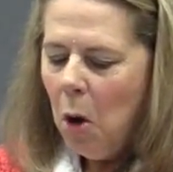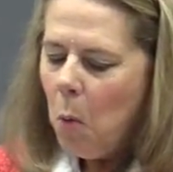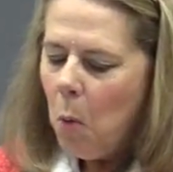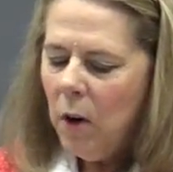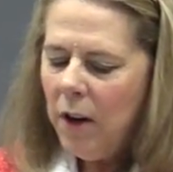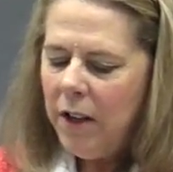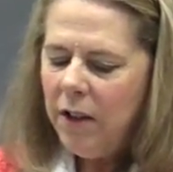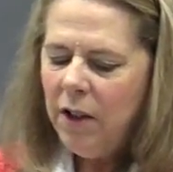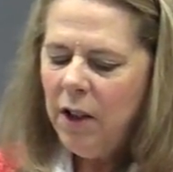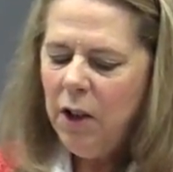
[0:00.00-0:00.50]

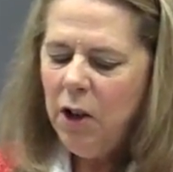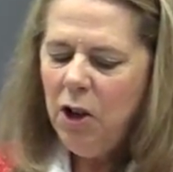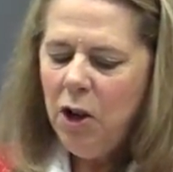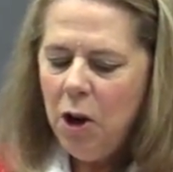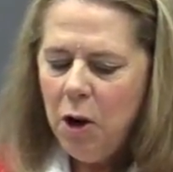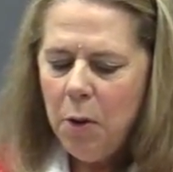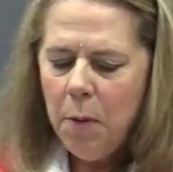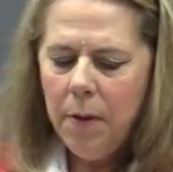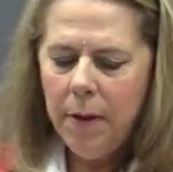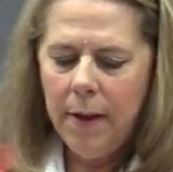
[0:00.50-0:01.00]
What do
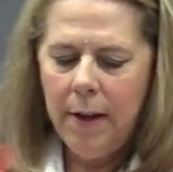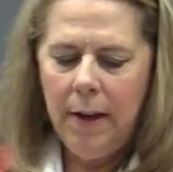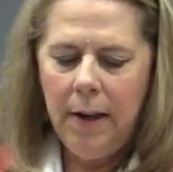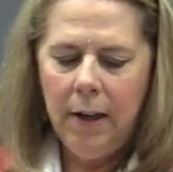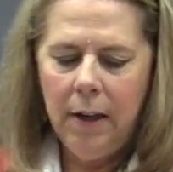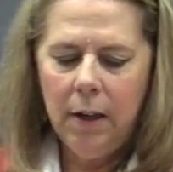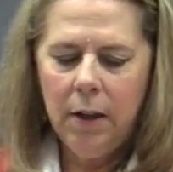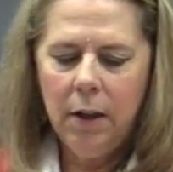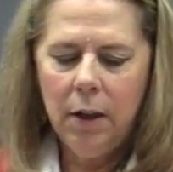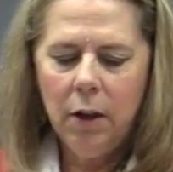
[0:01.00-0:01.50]
you
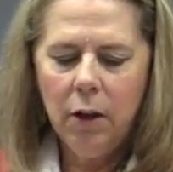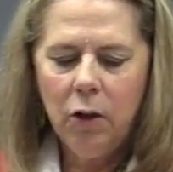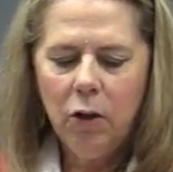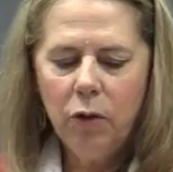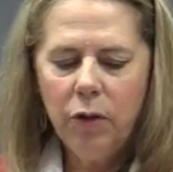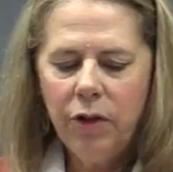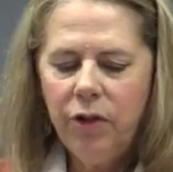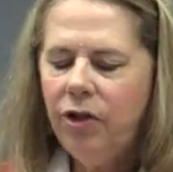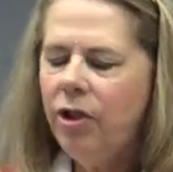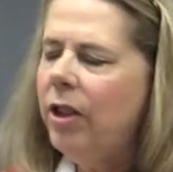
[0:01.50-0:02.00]
think
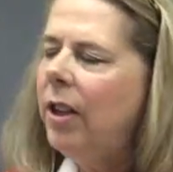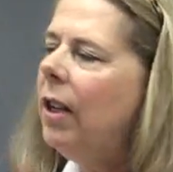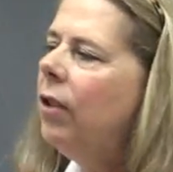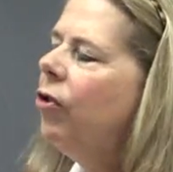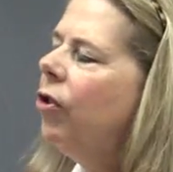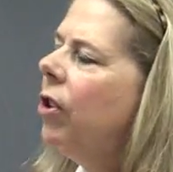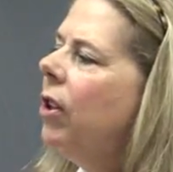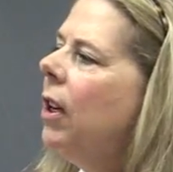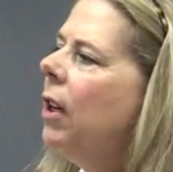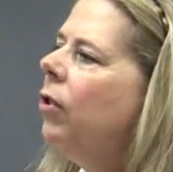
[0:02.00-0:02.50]
Christian
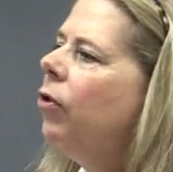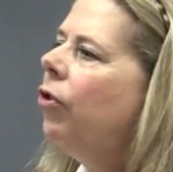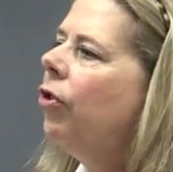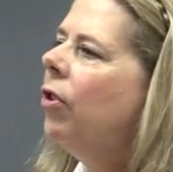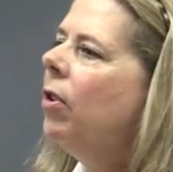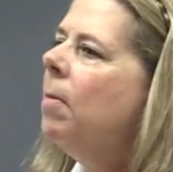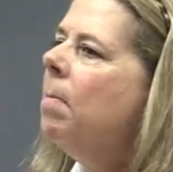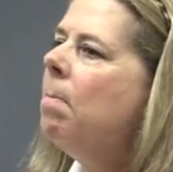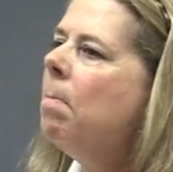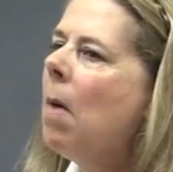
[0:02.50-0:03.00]

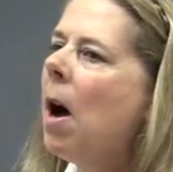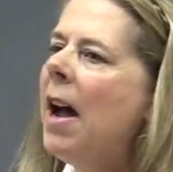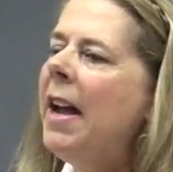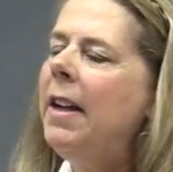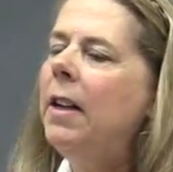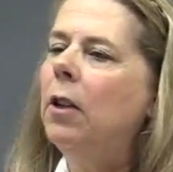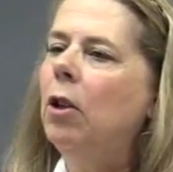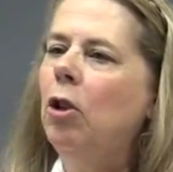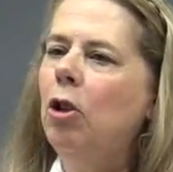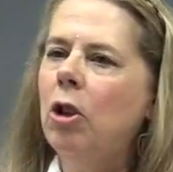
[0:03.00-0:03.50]
education
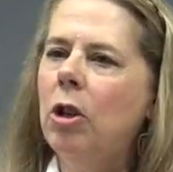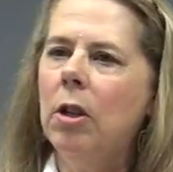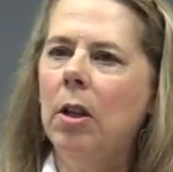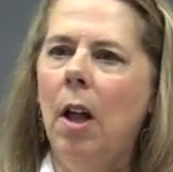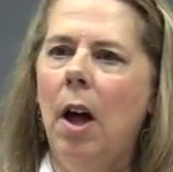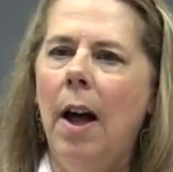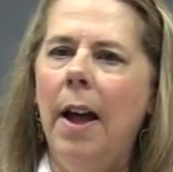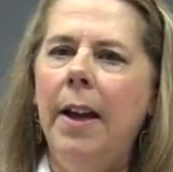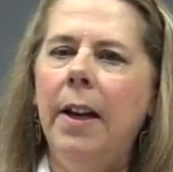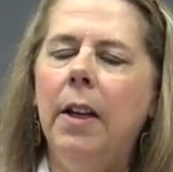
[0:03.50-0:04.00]
might look
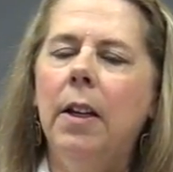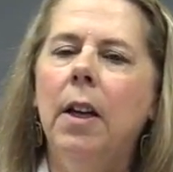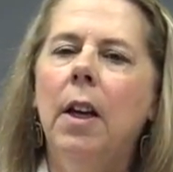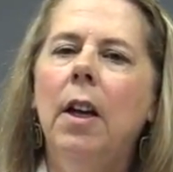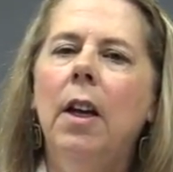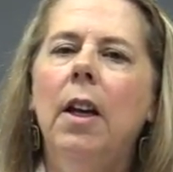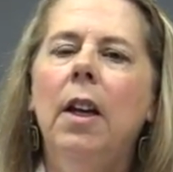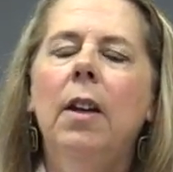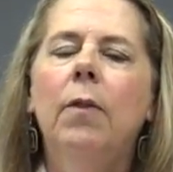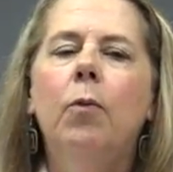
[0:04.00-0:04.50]
like
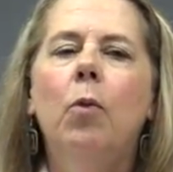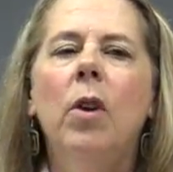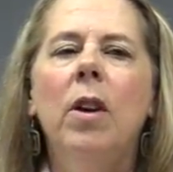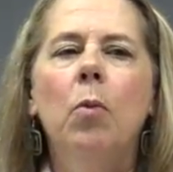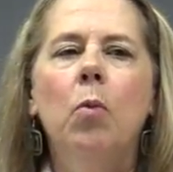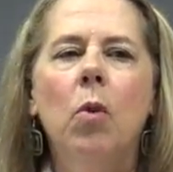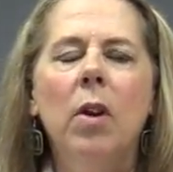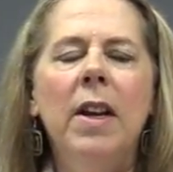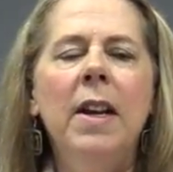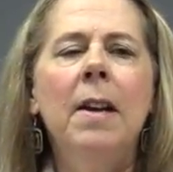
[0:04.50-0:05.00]
if we
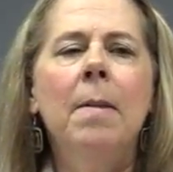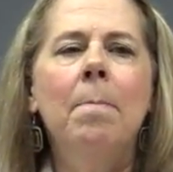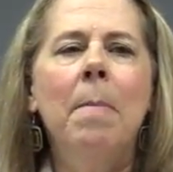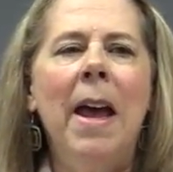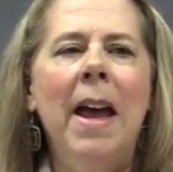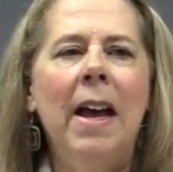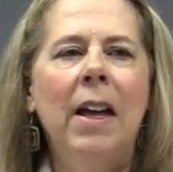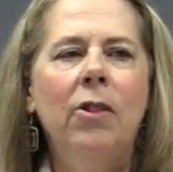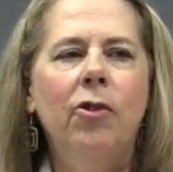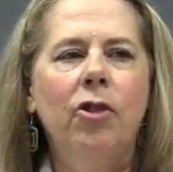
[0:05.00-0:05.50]

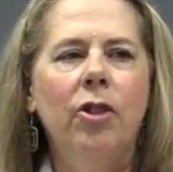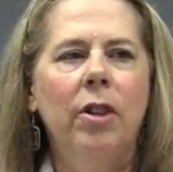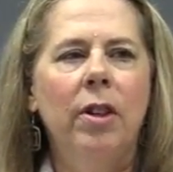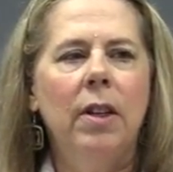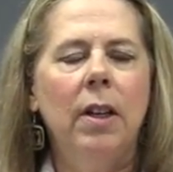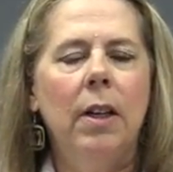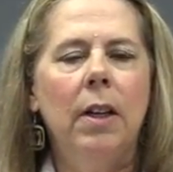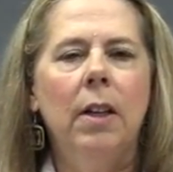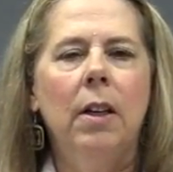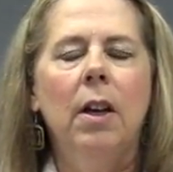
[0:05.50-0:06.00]

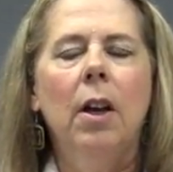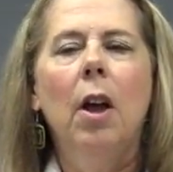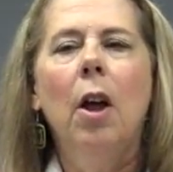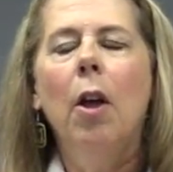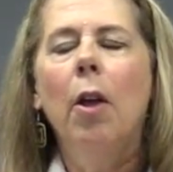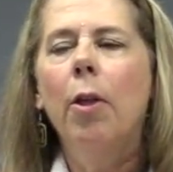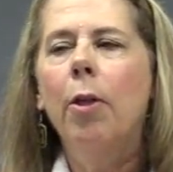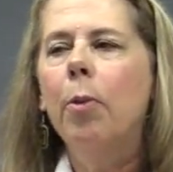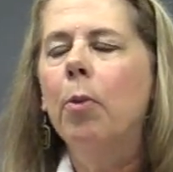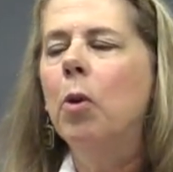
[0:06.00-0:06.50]
reimagined it
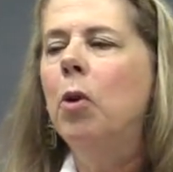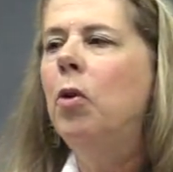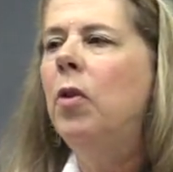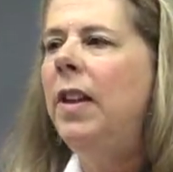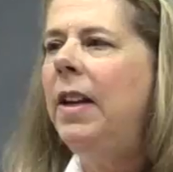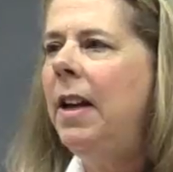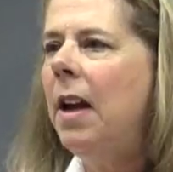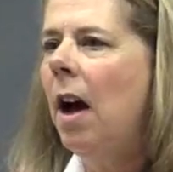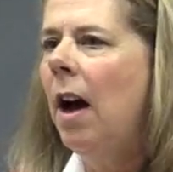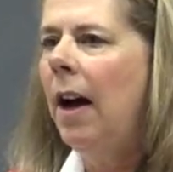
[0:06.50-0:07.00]
through
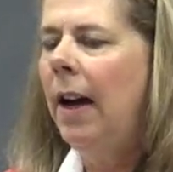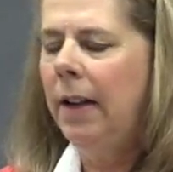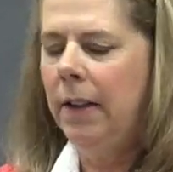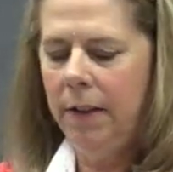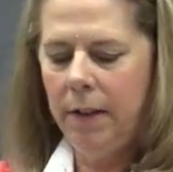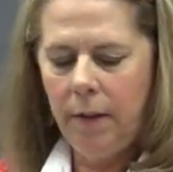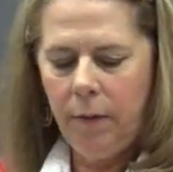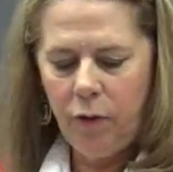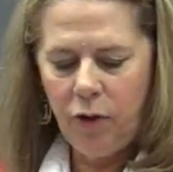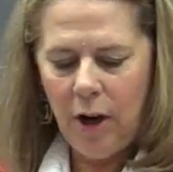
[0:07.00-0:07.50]
the
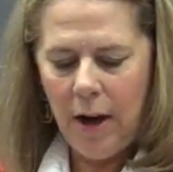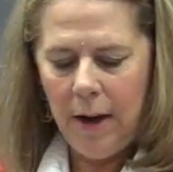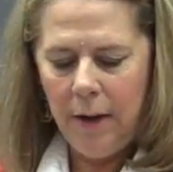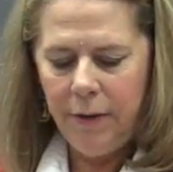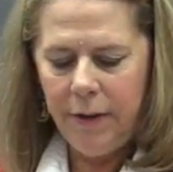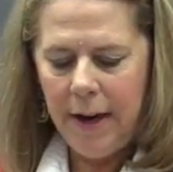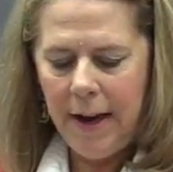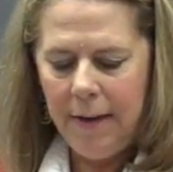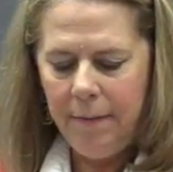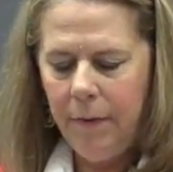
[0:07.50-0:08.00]
eyes of
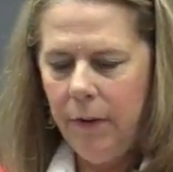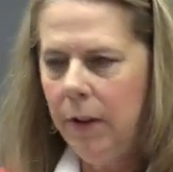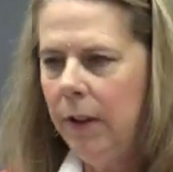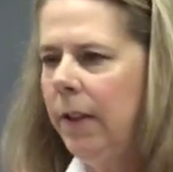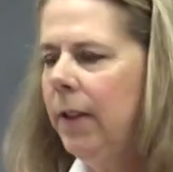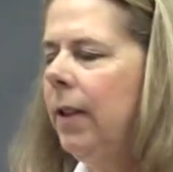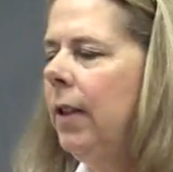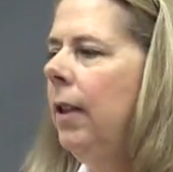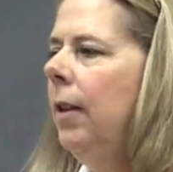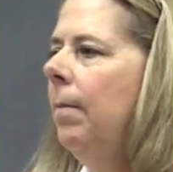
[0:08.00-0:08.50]
child
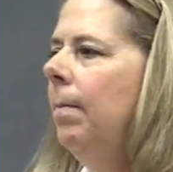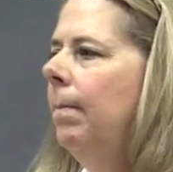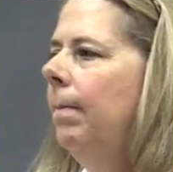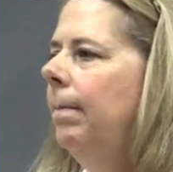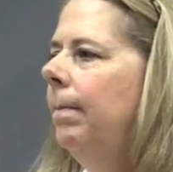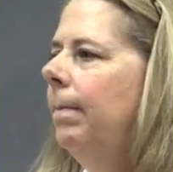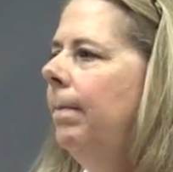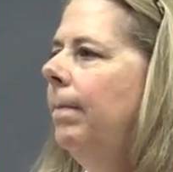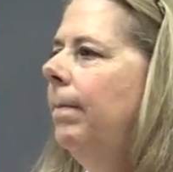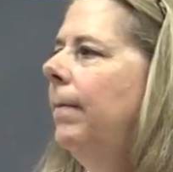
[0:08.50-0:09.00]
advocacy.
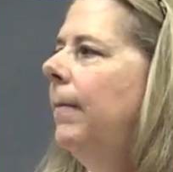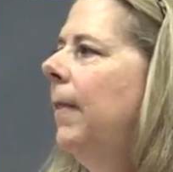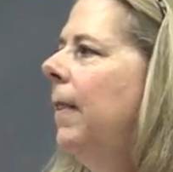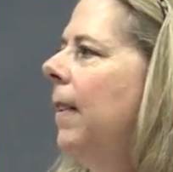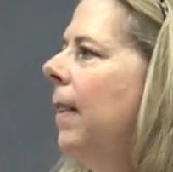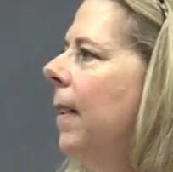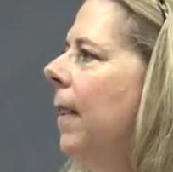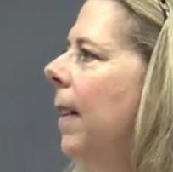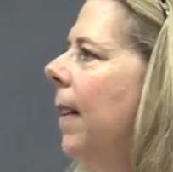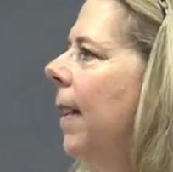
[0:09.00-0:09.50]

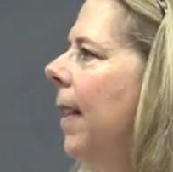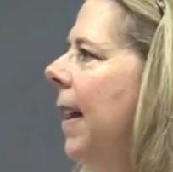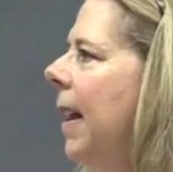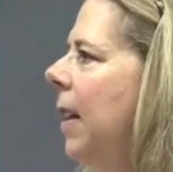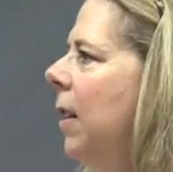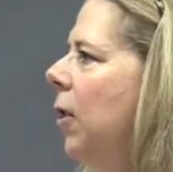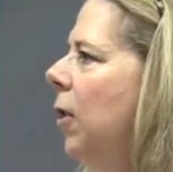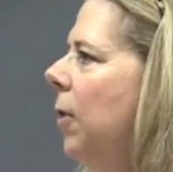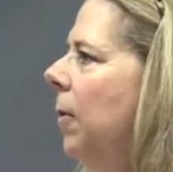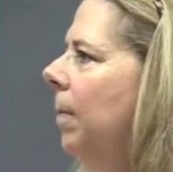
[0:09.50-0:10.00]

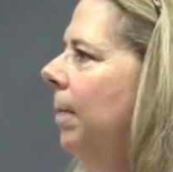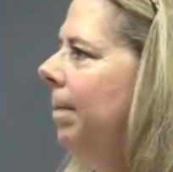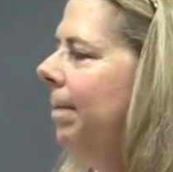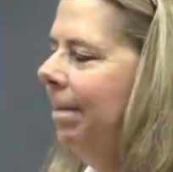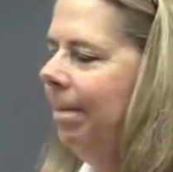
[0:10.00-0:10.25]
Thank you.